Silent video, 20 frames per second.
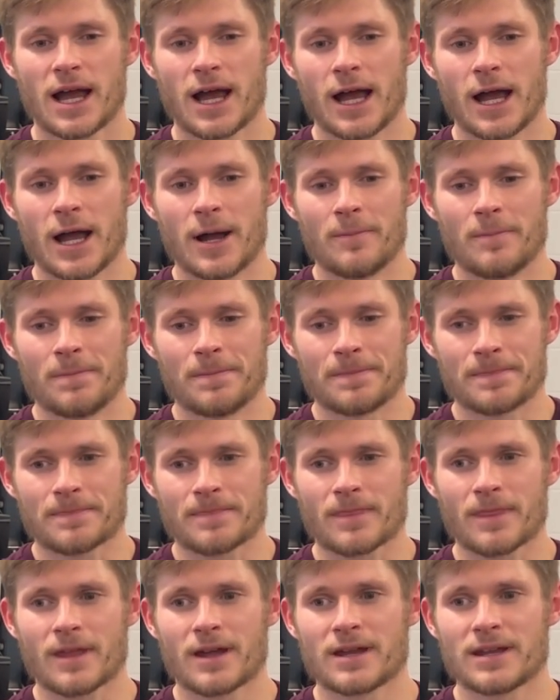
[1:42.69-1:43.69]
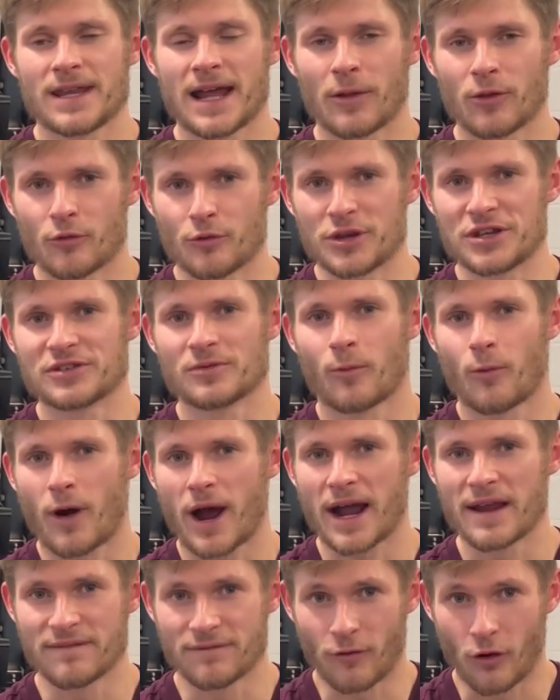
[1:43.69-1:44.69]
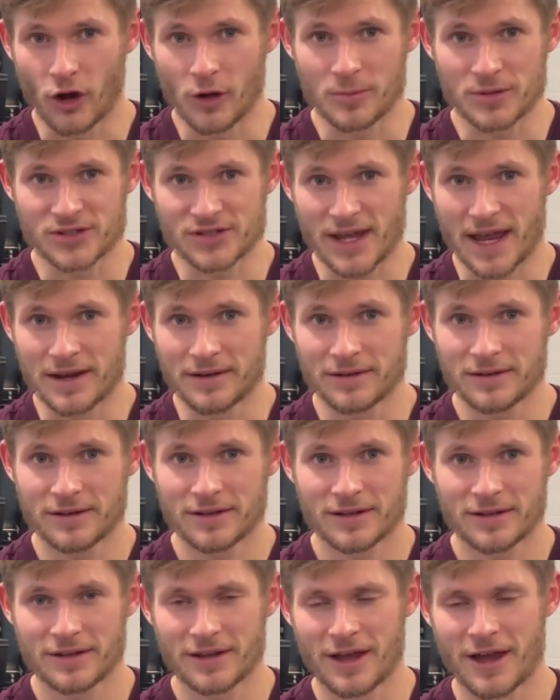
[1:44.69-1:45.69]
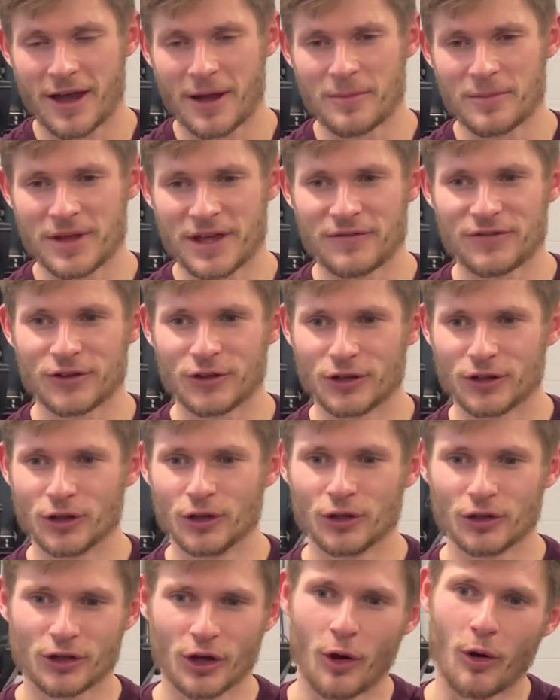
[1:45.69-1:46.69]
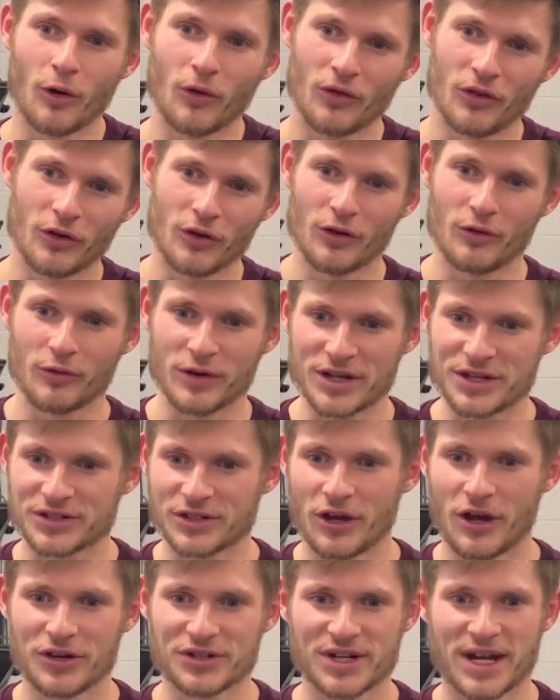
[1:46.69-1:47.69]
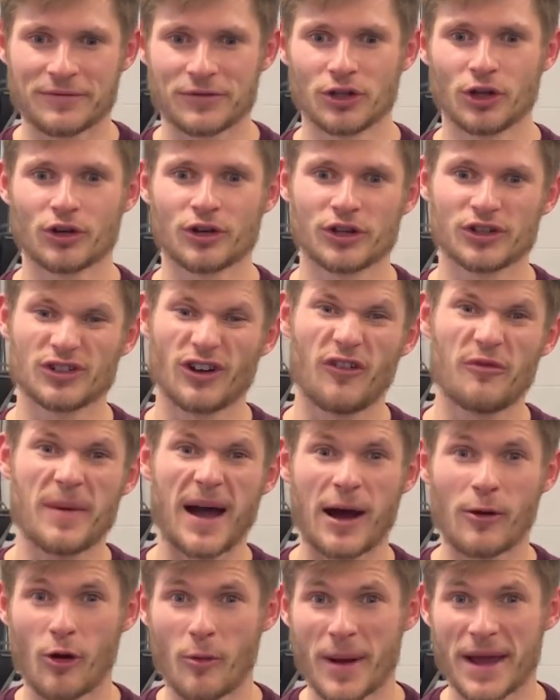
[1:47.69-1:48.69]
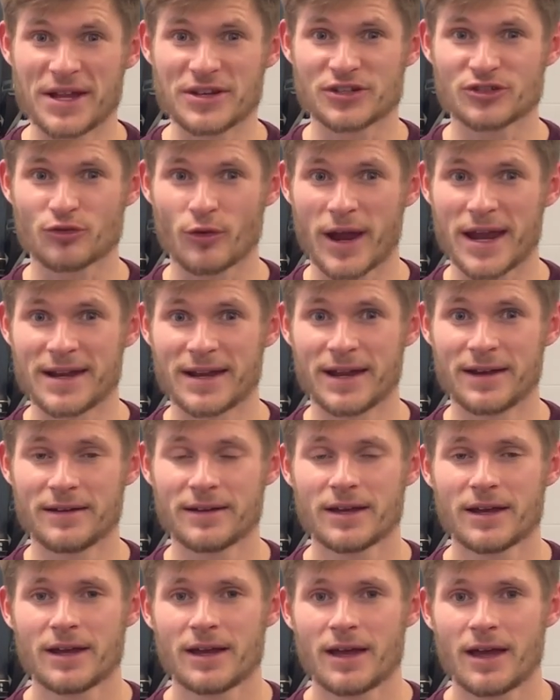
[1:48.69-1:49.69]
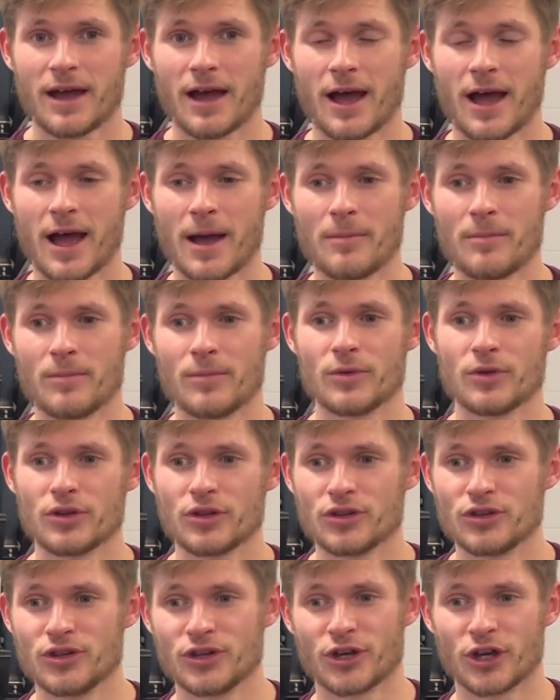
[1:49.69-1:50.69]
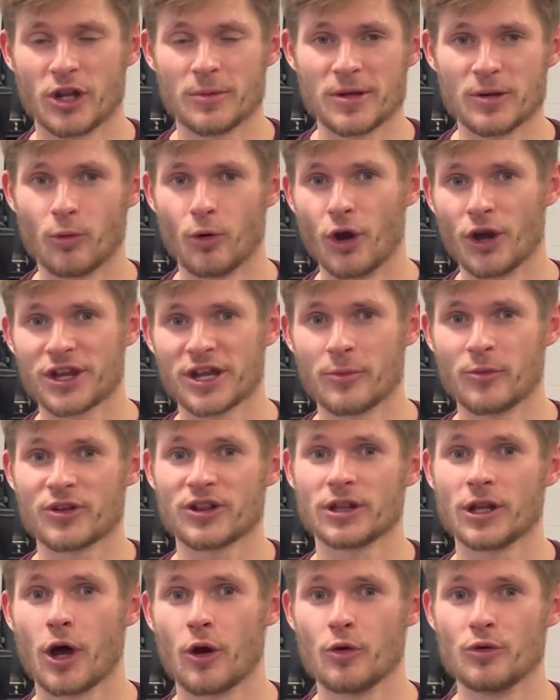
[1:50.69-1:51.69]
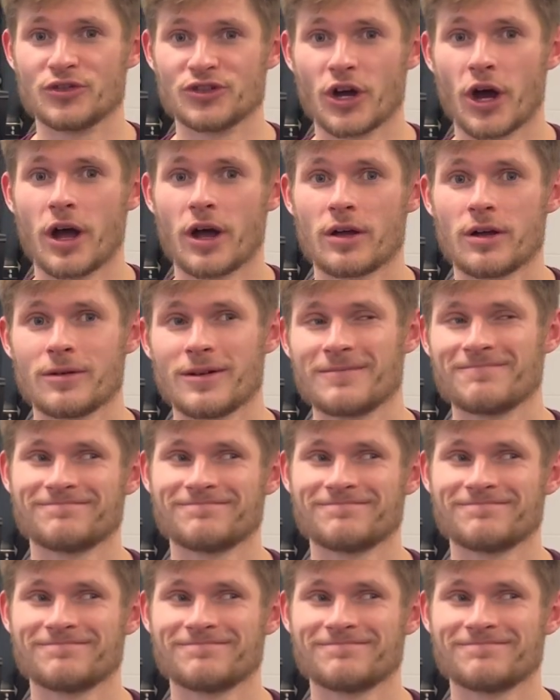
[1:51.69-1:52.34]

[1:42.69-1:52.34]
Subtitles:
Now the reason why 40%, if you go on the research and have a look at sort of power-based training, you're going to be working with loads at